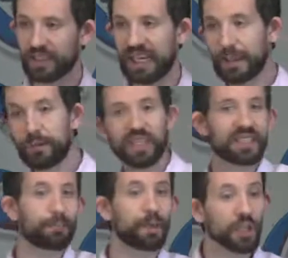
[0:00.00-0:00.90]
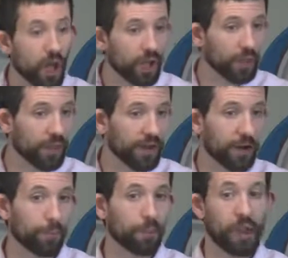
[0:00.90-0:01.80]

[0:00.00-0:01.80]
it. Abel doesn't belong there.